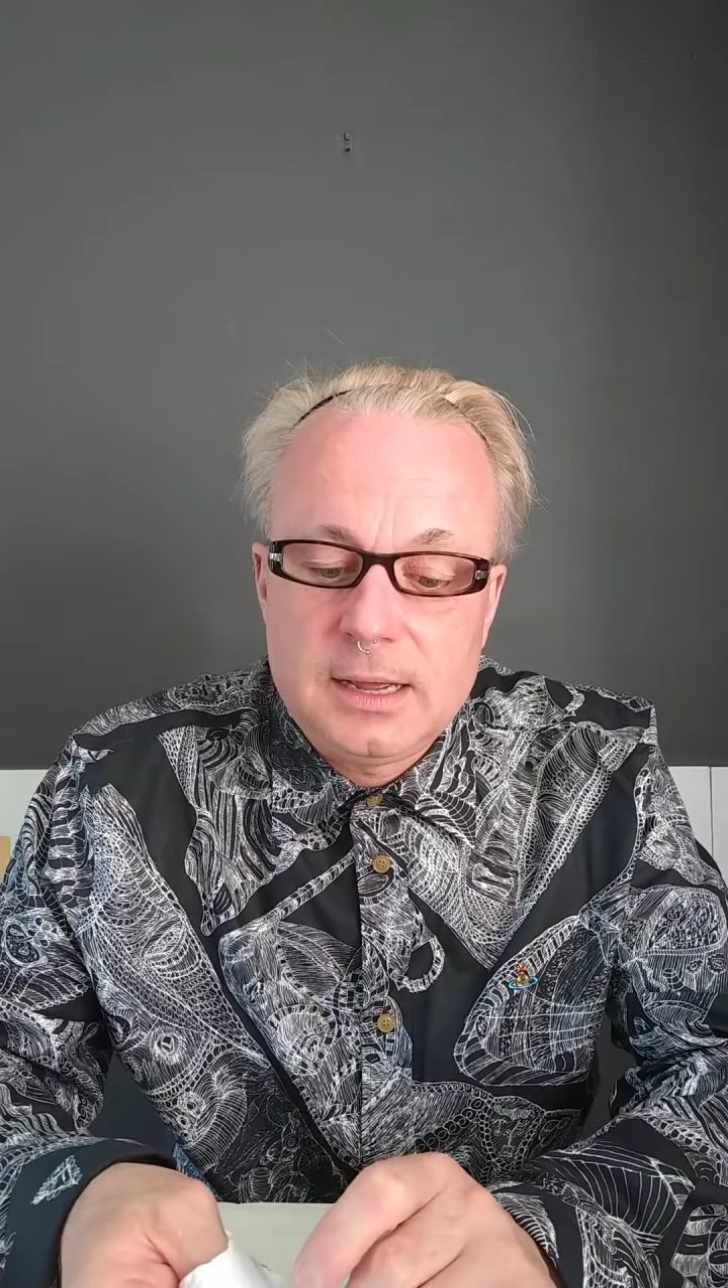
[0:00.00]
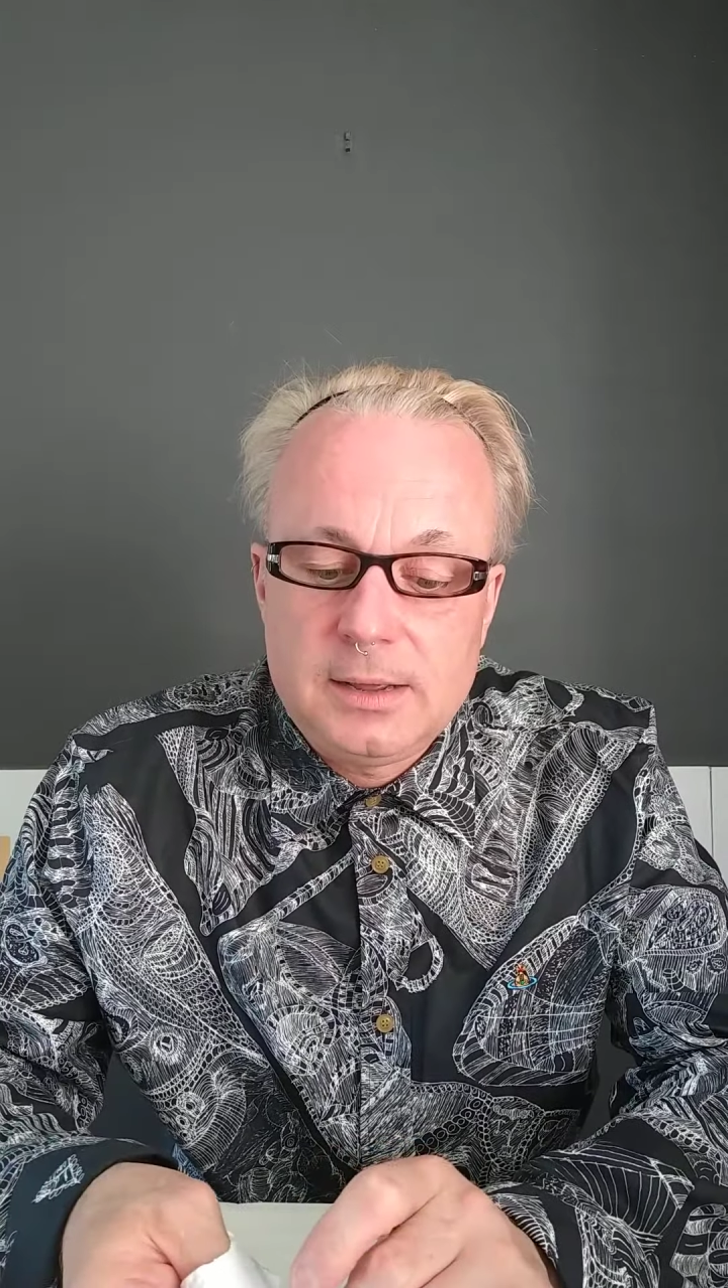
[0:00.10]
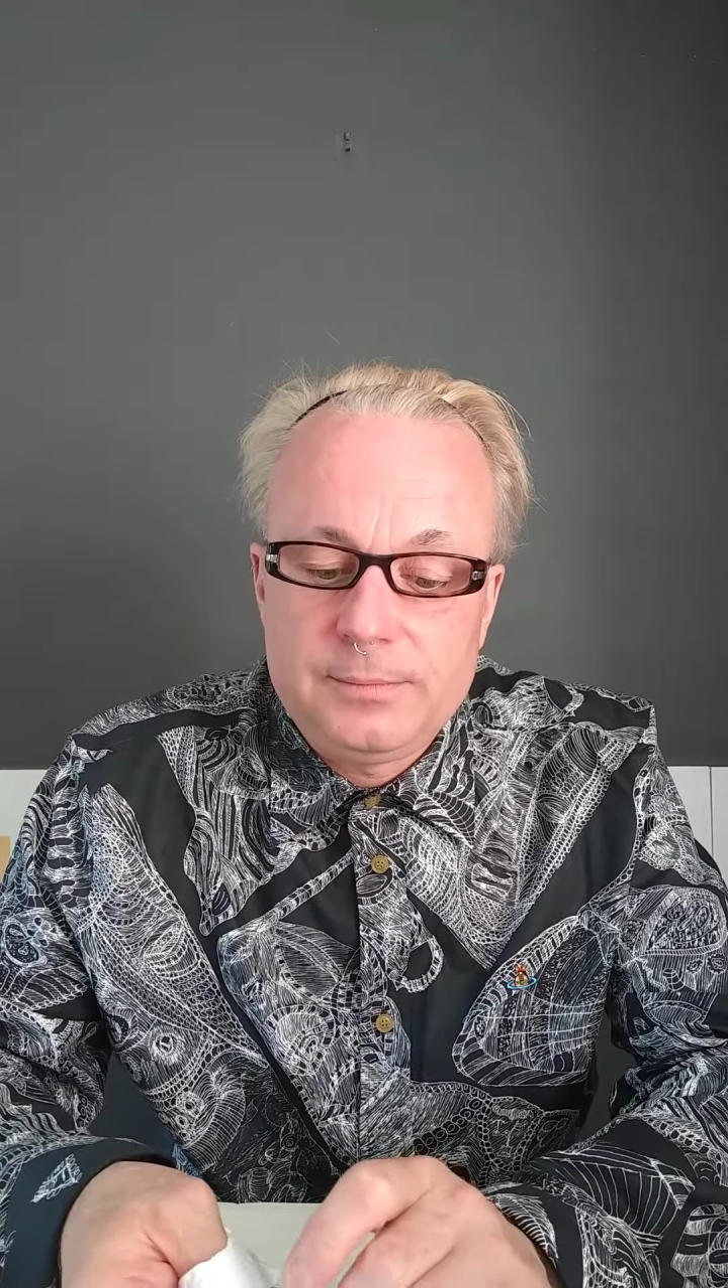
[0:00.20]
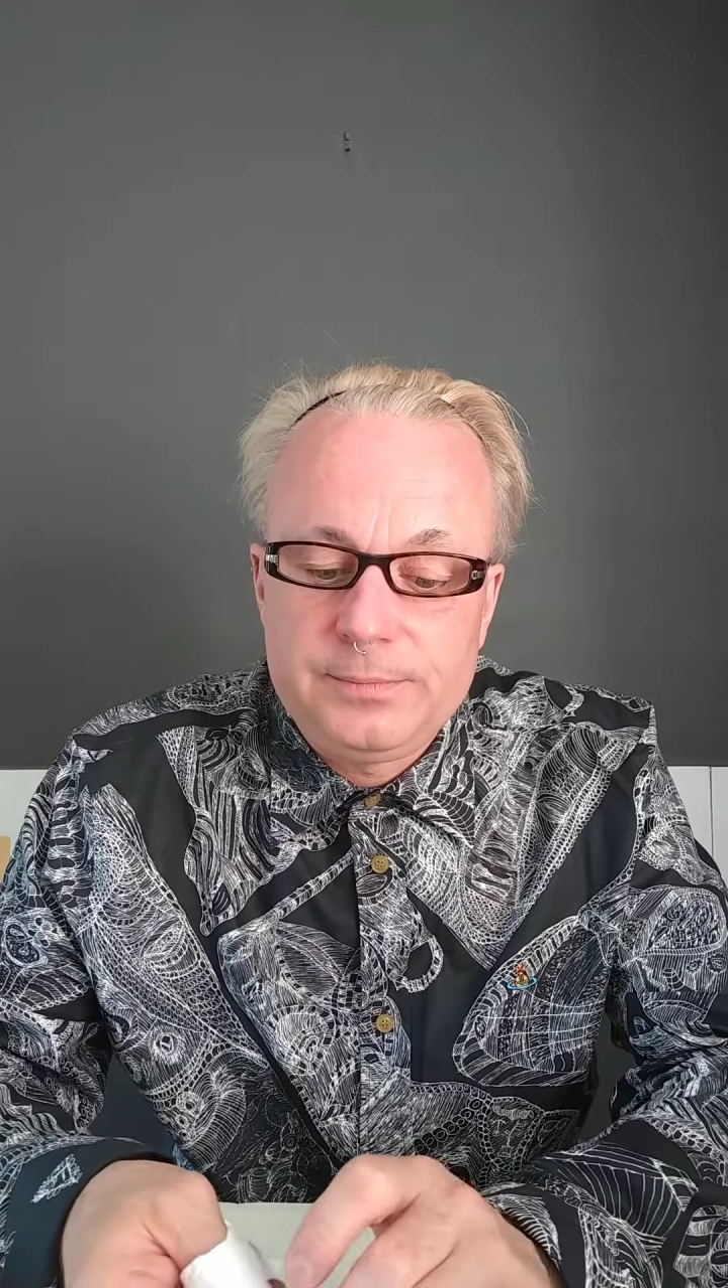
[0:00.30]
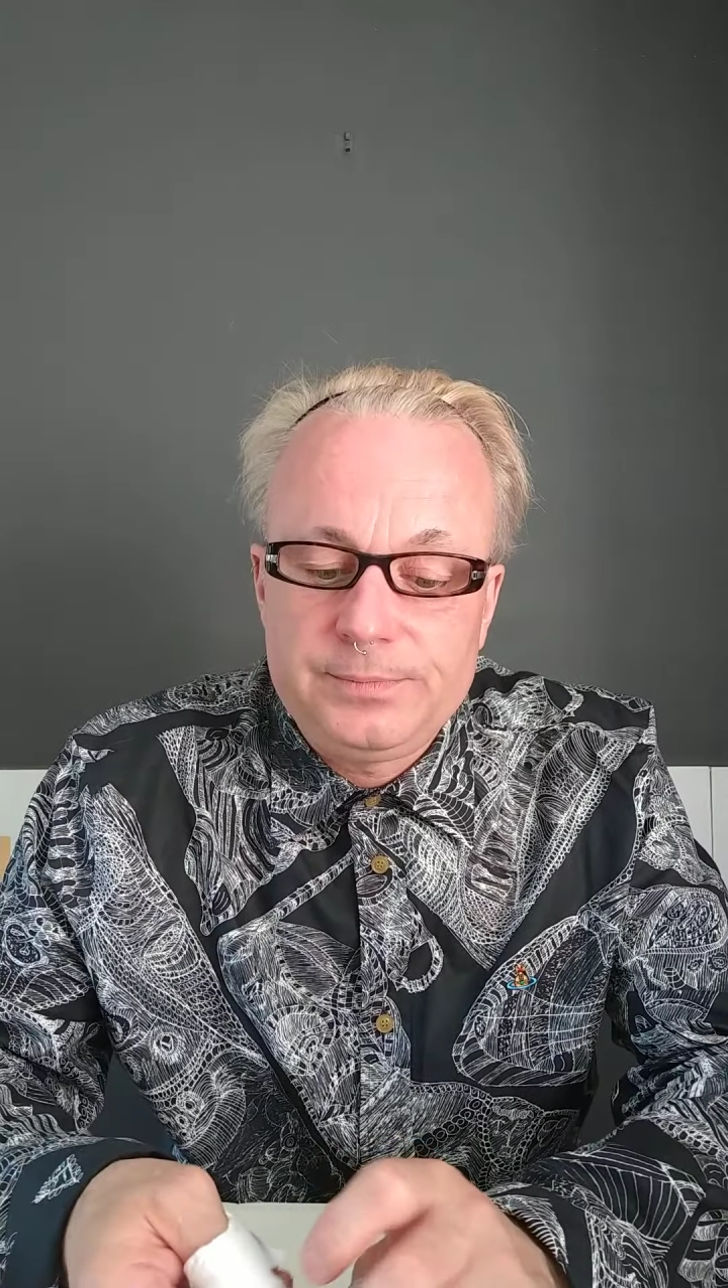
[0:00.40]

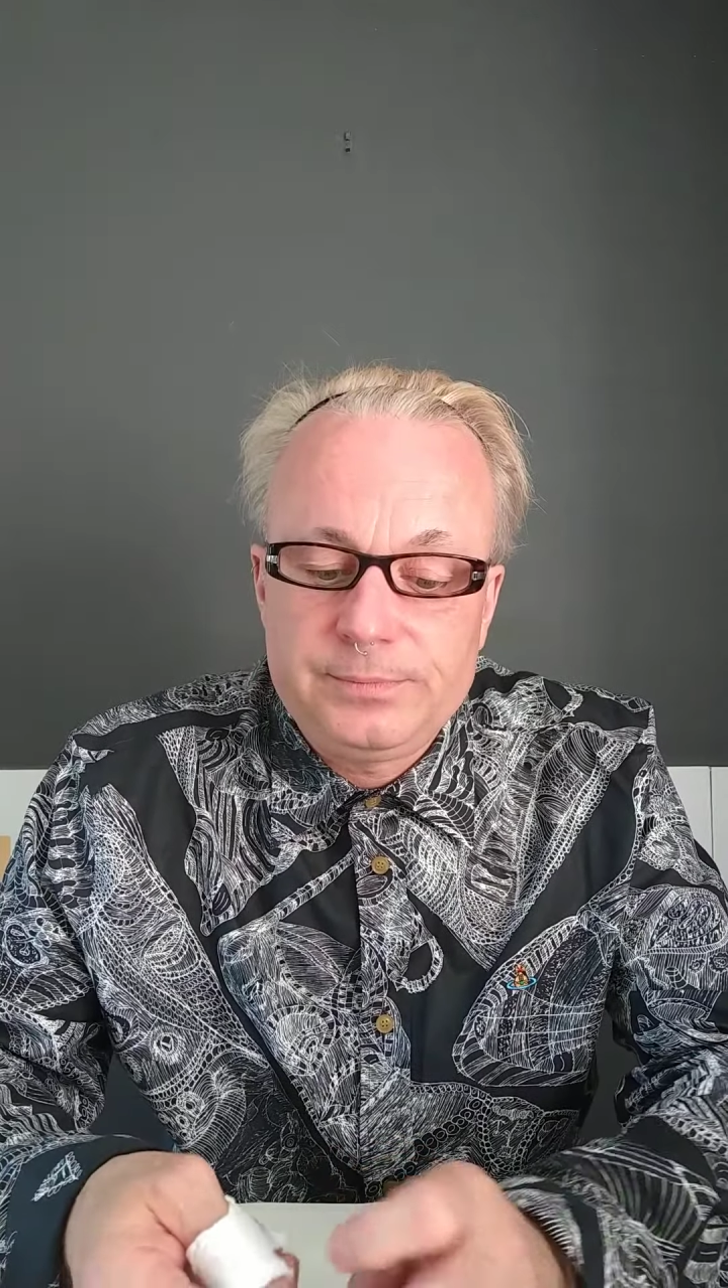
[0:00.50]
um,